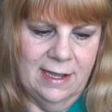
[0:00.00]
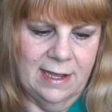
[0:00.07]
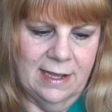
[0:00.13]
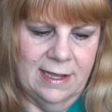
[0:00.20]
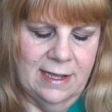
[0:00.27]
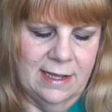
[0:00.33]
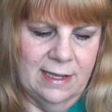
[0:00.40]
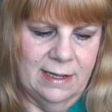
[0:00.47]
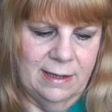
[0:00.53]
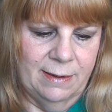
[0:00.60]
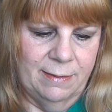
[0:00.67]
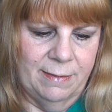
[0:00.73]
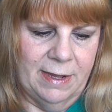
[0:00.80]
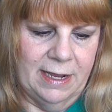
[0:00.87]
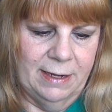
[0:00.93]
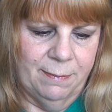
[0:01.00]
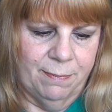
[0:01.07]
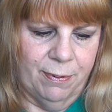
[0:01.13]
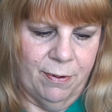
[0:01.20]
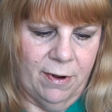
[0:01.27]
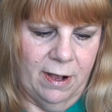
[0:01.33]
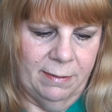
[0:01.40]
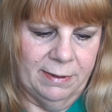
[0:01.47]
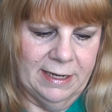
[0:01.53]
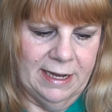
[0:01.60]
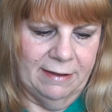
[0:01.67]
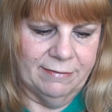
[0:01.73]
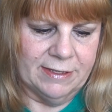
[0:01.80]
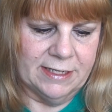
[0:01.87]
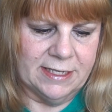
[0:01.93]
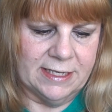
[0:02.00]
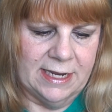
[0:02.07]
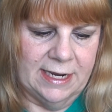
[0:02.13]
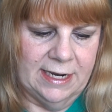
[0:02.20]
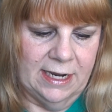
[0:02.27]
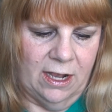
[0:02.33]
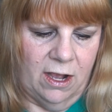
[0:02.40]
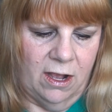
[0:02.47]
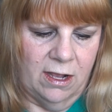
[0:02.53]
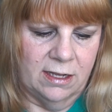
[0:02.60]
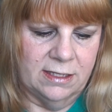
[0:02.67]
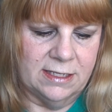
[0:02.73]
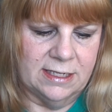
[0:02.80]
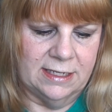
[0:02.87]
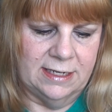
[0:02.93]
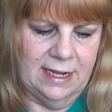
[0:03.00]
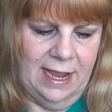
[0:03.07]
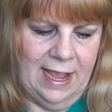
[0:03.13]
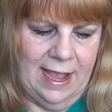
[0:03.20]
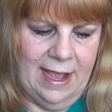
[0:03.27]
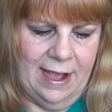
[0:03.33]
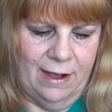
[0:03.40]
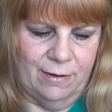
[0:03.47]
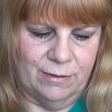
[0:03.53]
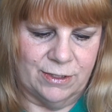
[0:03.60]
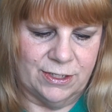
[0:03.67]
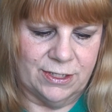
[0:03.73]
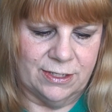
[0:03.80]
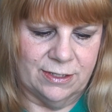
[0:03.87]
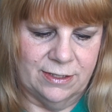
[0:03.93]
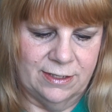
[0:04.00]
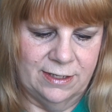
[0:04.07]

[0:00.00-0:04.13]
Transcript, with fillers: um, I'd probably have to say Haunted House.